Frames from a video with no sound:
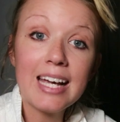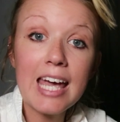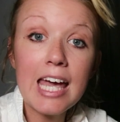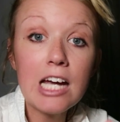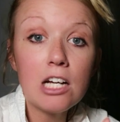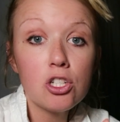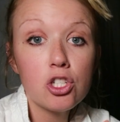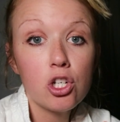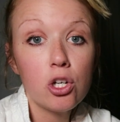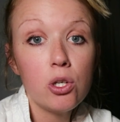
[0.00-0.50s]
I
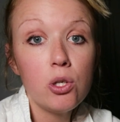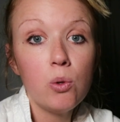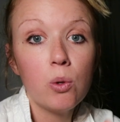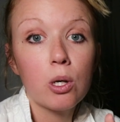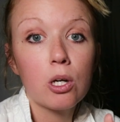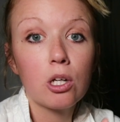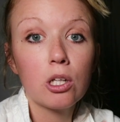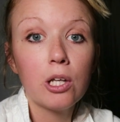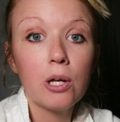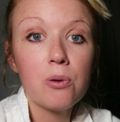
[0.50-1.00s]
can't show you
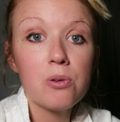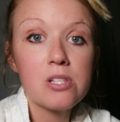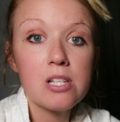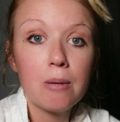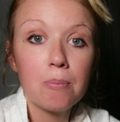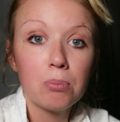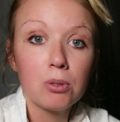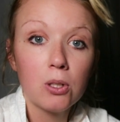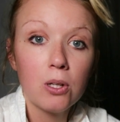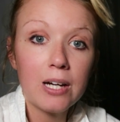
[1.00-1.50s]
a
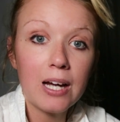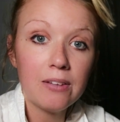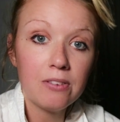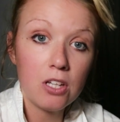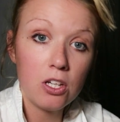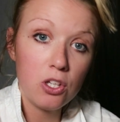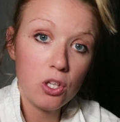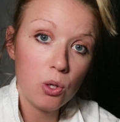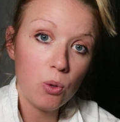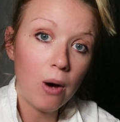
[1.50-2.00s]
close-up look at
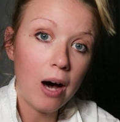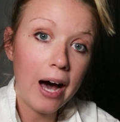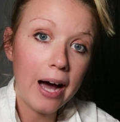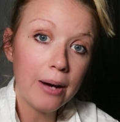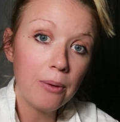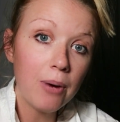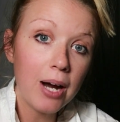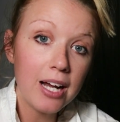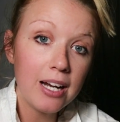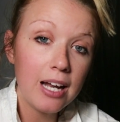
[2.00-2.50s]
the
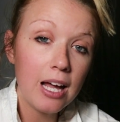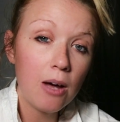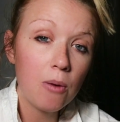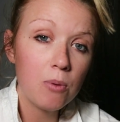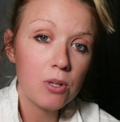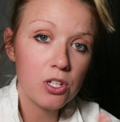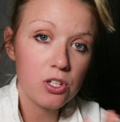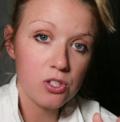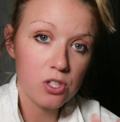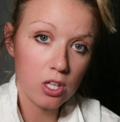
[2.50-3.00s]
UI right now,
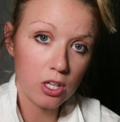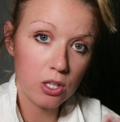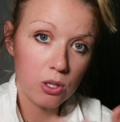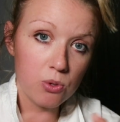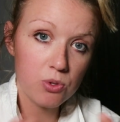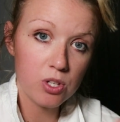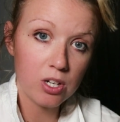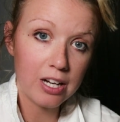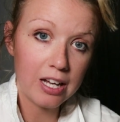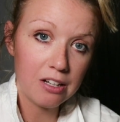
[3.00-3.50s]
which is the
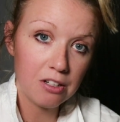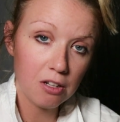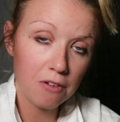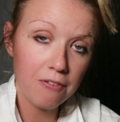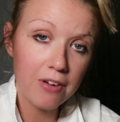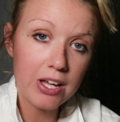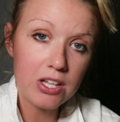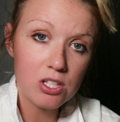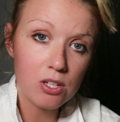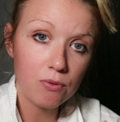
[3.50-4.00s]
user
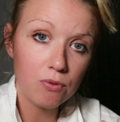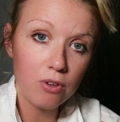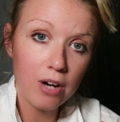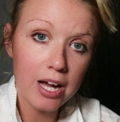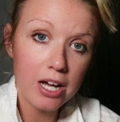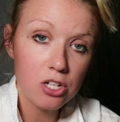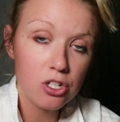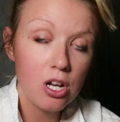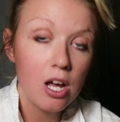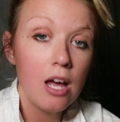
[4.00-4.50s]
interface of
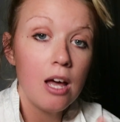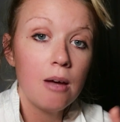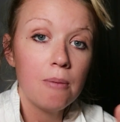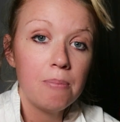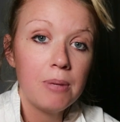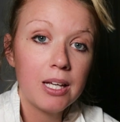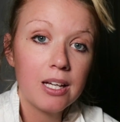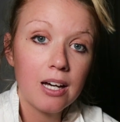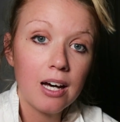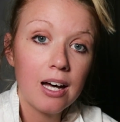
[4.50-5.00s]
Rush,
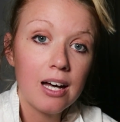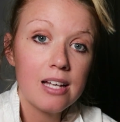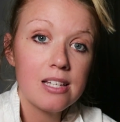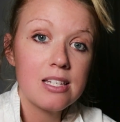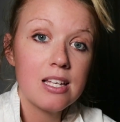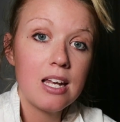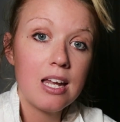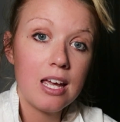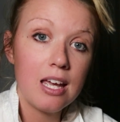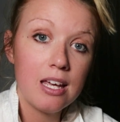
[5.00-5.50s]

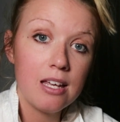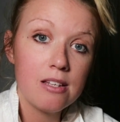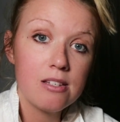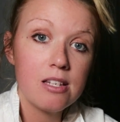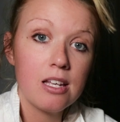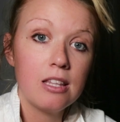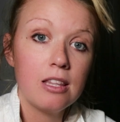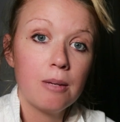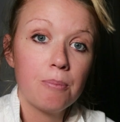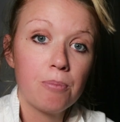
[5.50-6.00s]
because it
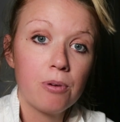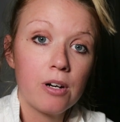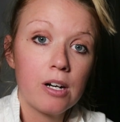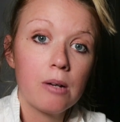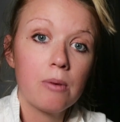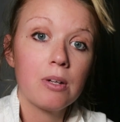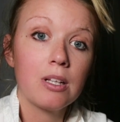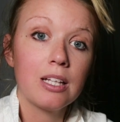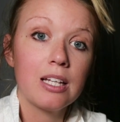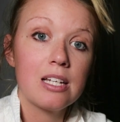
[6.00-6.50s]
is in the
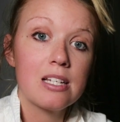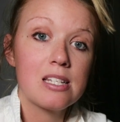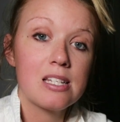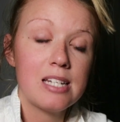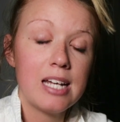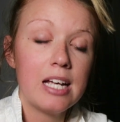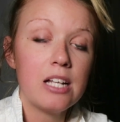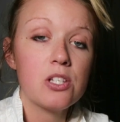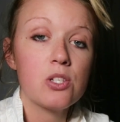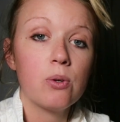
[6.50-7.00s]
pre-release
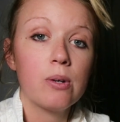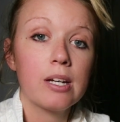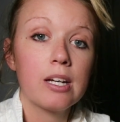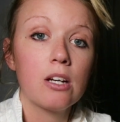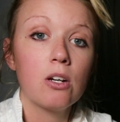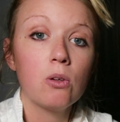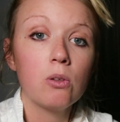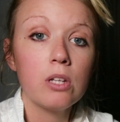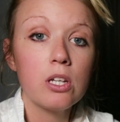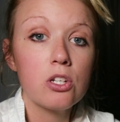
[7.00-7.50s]
state, so I
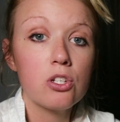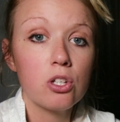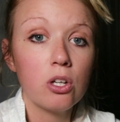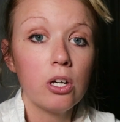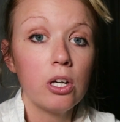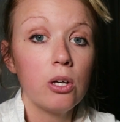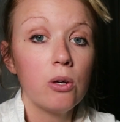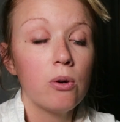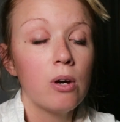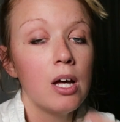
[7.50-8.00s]
can only
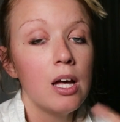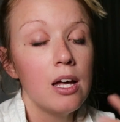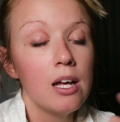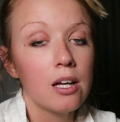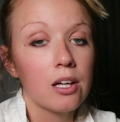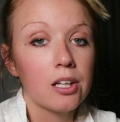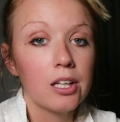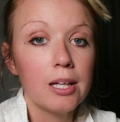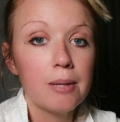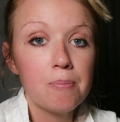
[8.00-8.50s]
show you
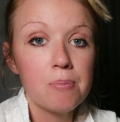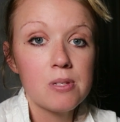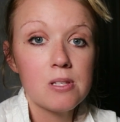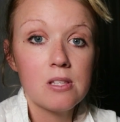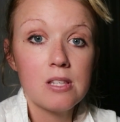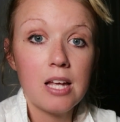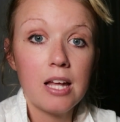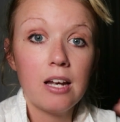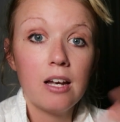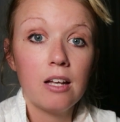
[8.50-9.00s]

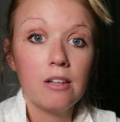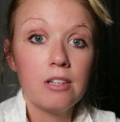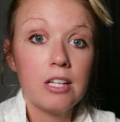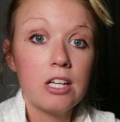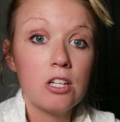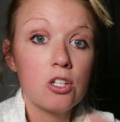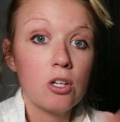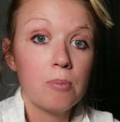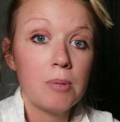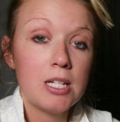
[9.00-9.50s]
clips that
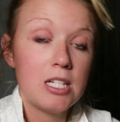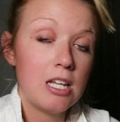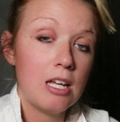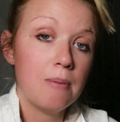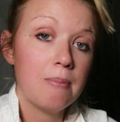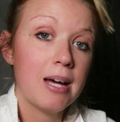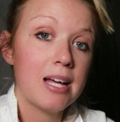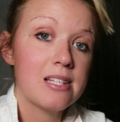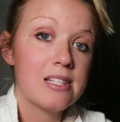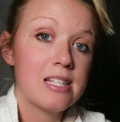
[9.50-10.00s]
the Adobe
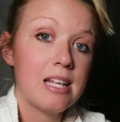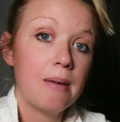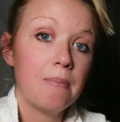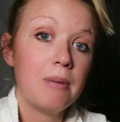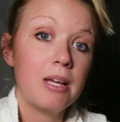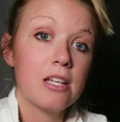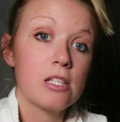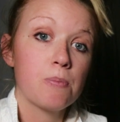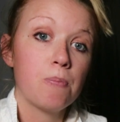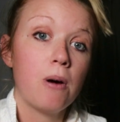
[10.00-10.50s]
team has
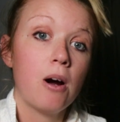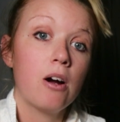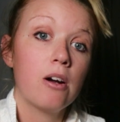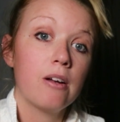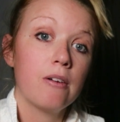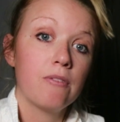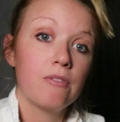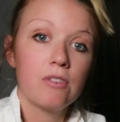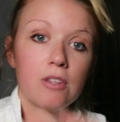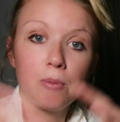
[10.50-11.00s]
sent me as
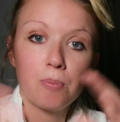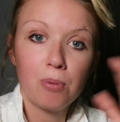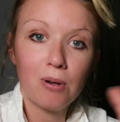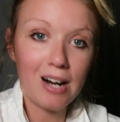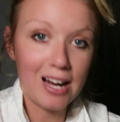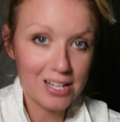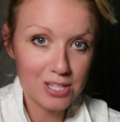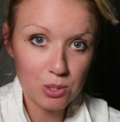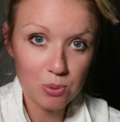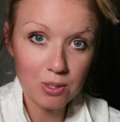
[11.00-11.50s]
part of the
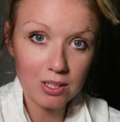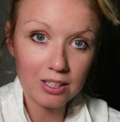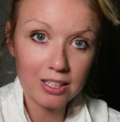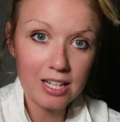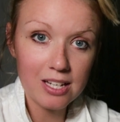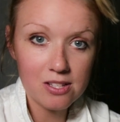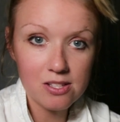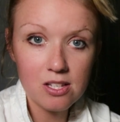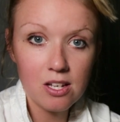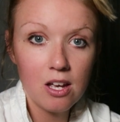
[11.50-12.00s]
press
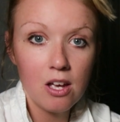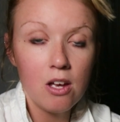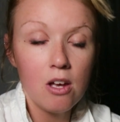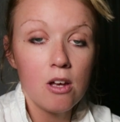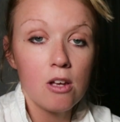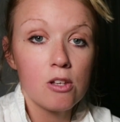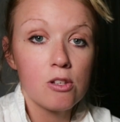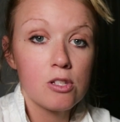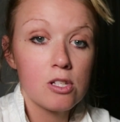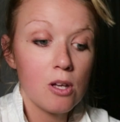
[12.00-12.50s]
release.
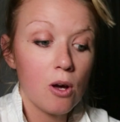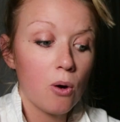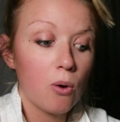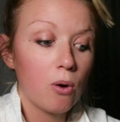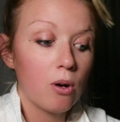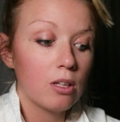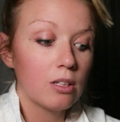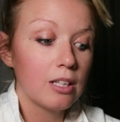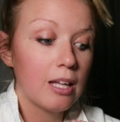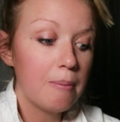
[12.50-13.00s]

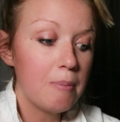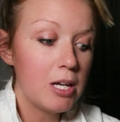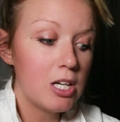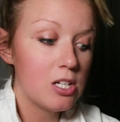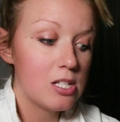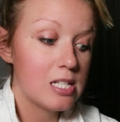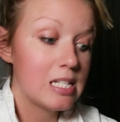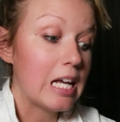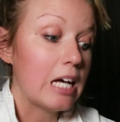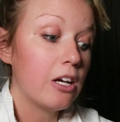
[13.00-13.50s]
So let me
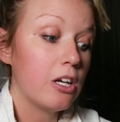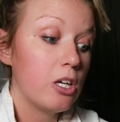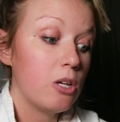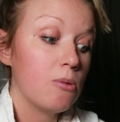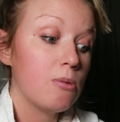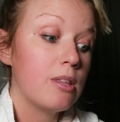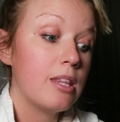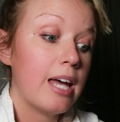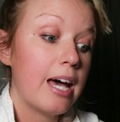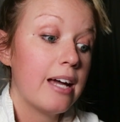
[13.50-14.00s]
just tell
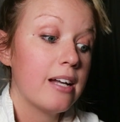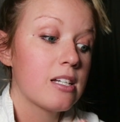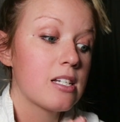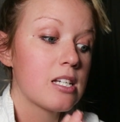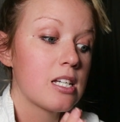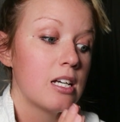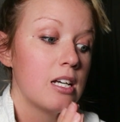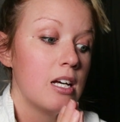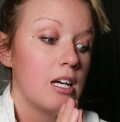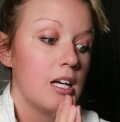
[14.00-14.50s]
you
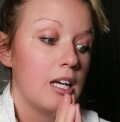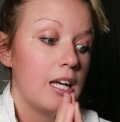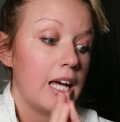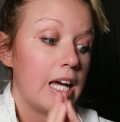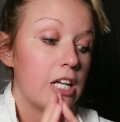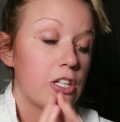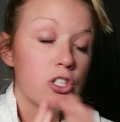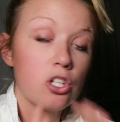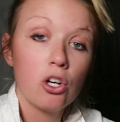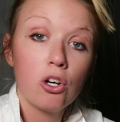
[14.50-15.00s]
that
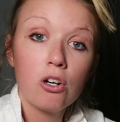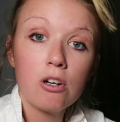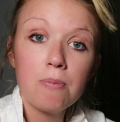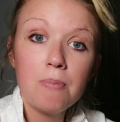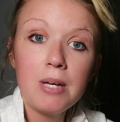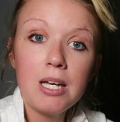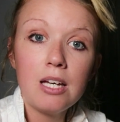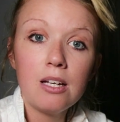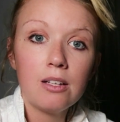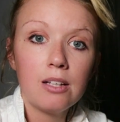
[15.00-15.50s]
it took
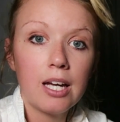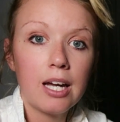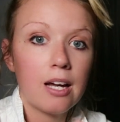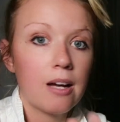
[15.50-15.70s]
me